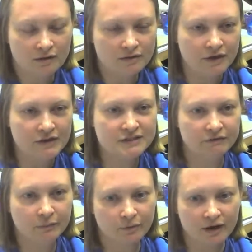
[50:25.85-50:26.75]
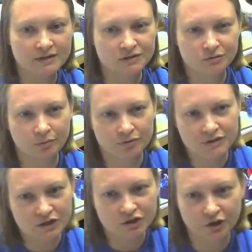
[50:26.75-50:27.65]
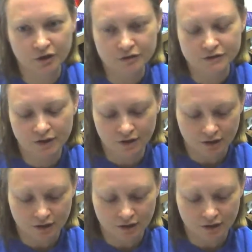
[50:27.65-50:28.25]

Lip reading: Thanksgiving break since we're both teachers.